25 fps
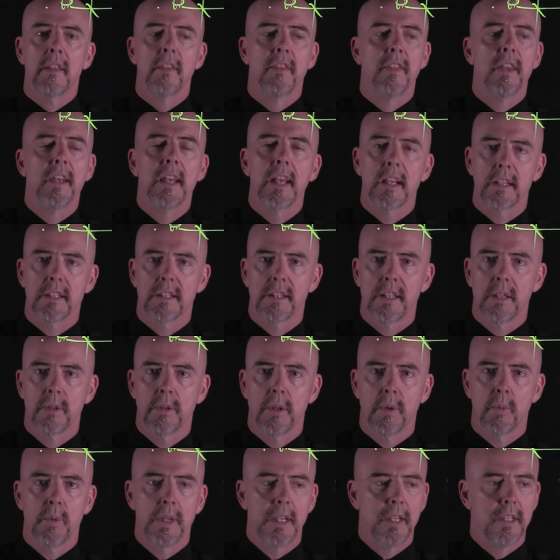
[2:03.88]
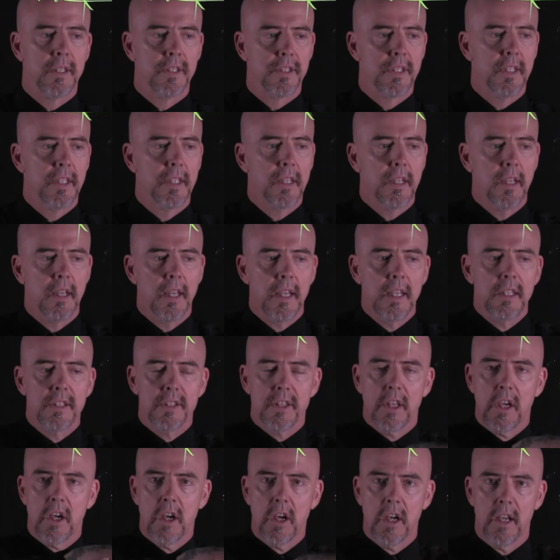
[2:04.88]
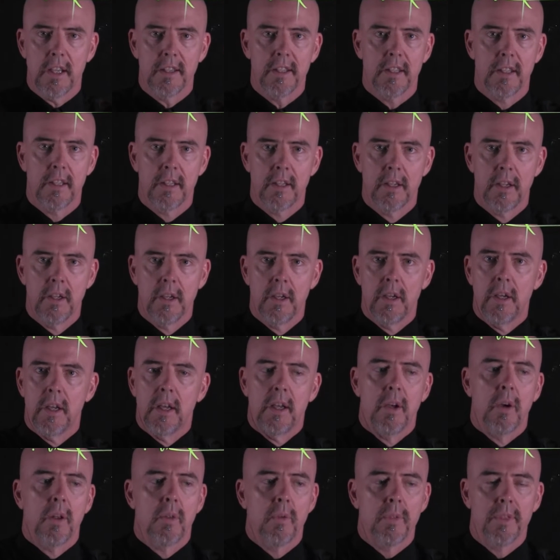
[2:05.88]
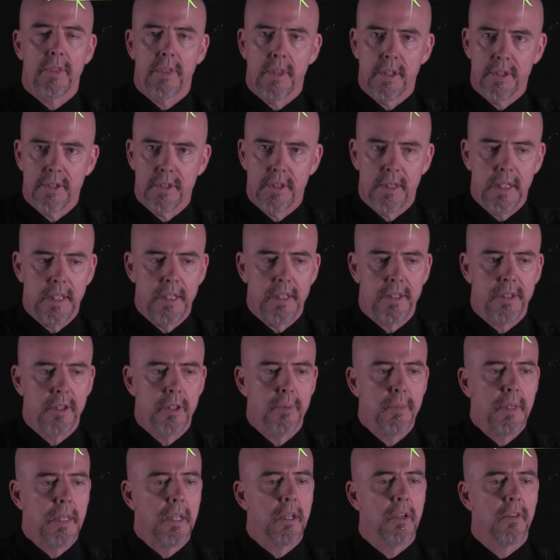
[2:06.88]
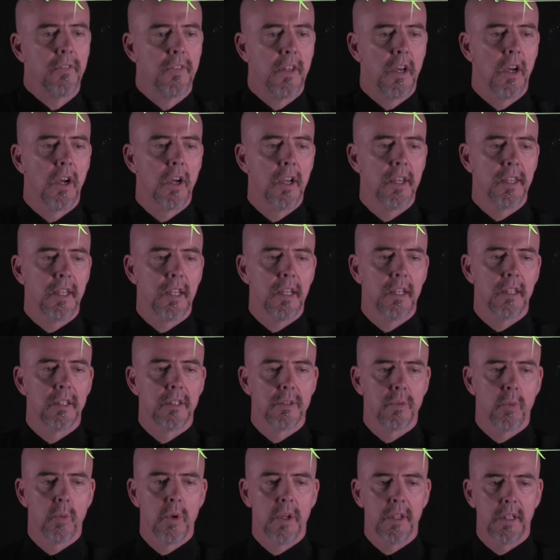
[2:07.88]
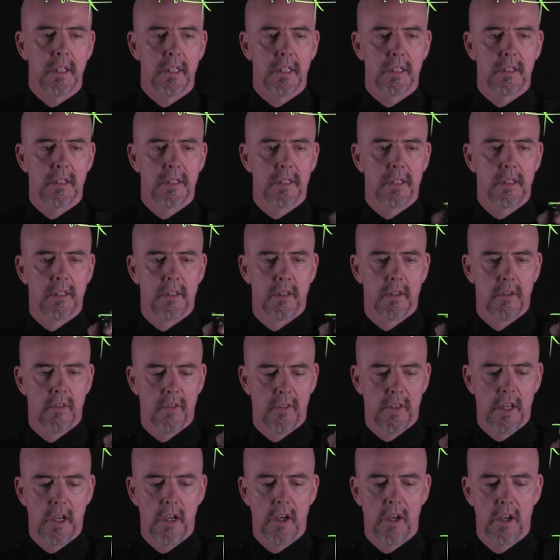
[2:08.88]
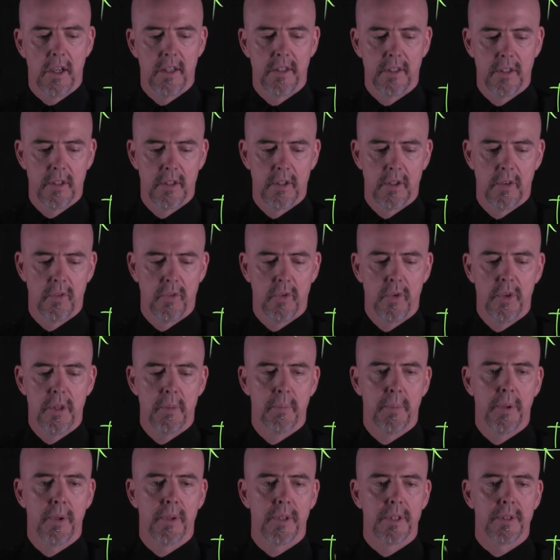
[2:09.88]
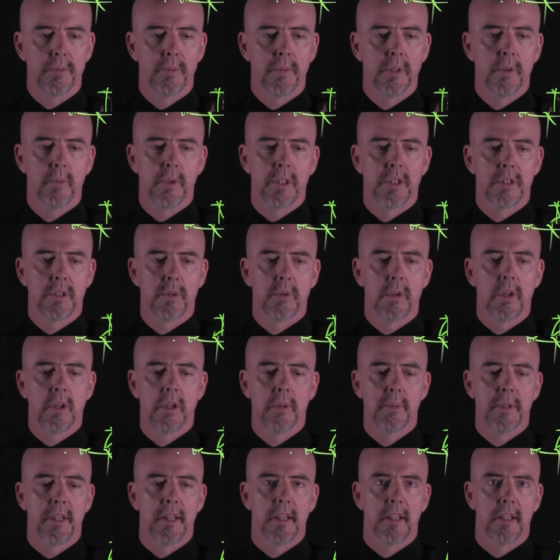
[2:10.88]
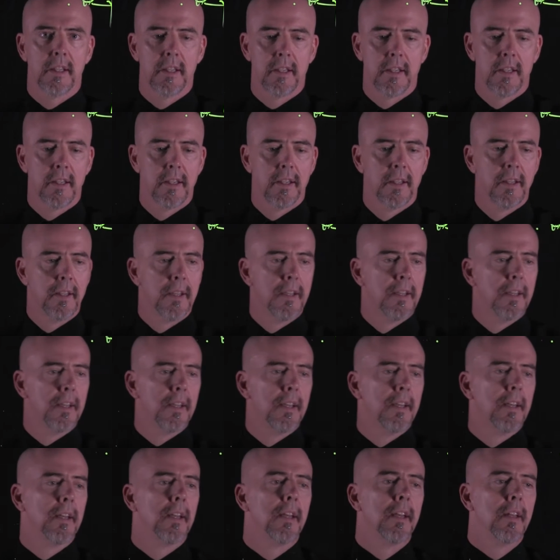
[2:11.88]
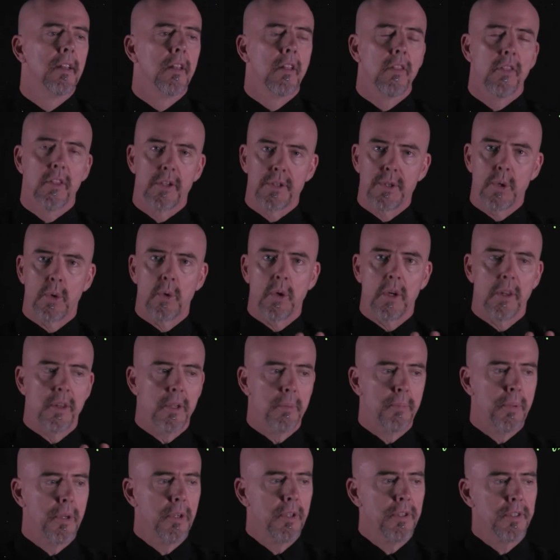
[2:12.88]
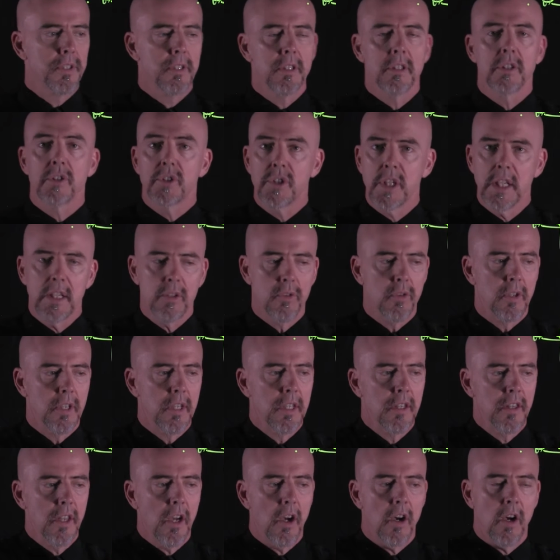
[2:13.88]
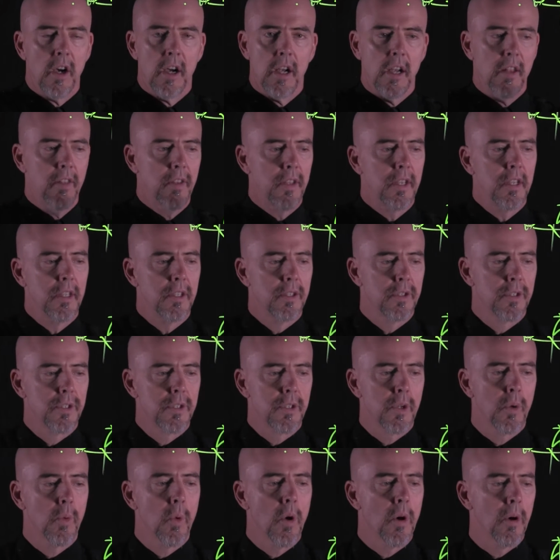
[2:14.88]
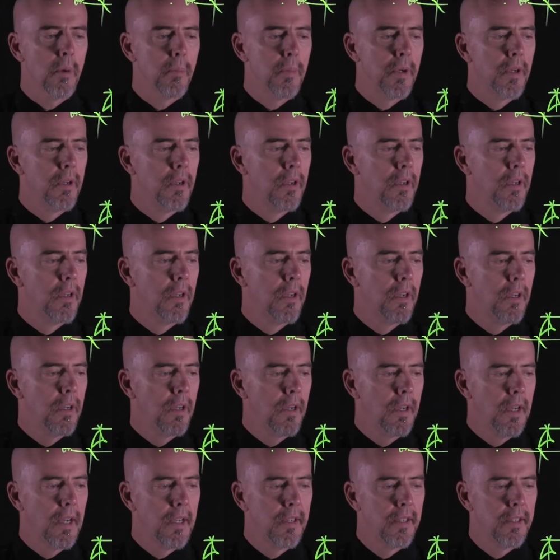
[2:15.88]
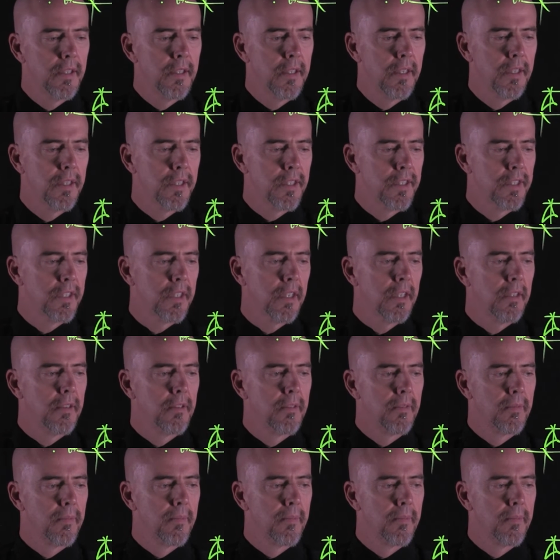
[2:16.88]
The next thing that we consider is the height. The determining of the height is what is the height for the person we wish to accommodate. The taller the person, generally the higher the squab underneath the seat.